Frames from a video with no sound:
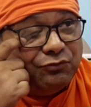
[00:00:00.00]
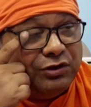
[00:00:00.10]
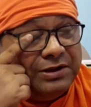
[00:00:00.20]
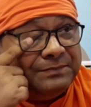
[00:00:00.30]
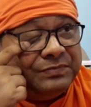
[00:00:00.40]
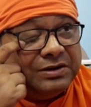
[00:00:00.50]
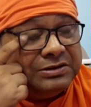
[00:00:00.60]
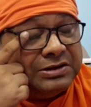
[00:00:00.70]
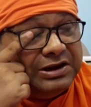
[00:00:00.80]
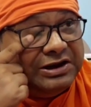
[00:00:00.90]
way,
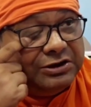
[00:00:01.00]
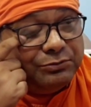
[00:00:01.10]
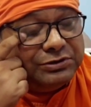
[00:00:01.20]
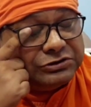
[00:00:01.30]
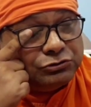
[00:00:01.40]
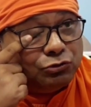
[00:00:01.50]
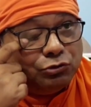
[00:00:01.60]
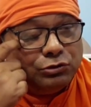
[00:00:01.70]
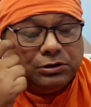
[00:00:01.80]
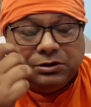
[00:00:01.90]
the individual
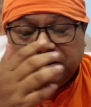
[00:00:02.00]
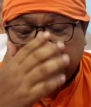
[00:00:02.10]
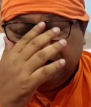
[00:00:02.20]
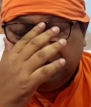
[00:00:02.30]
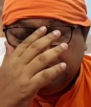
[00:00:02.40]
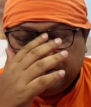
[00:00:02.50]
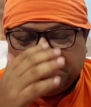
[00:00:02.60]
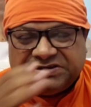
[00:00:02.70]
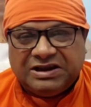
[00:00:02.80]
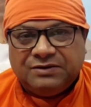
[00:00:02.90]
soul, the individual
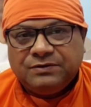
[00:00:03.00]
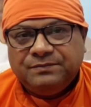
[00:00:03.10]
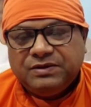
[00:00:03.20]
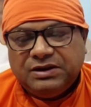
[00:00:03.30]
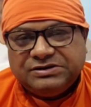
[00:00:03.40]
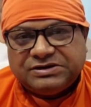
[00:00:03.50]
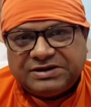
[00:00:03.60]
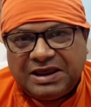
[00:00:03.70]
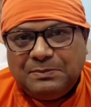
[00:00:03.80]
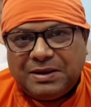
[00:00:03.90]
self, is the
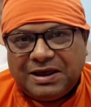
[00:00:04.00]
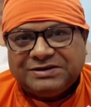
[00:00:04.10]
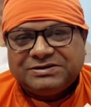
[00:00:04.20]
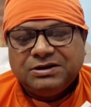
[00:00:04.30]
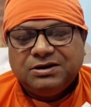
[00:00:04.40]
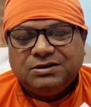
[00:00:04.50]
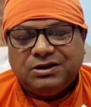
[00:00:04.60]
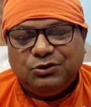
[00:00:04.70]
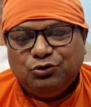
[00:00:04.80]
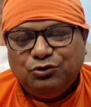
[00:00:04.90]
same as
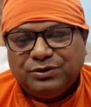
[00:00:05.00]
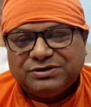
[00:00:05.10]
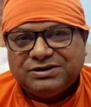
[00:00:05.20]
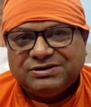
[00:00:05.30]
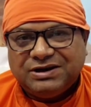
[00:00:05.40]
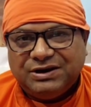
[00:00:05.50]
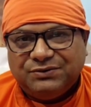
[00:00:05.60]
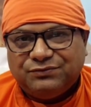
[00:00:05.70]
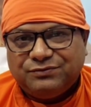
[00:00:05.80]
the universal self.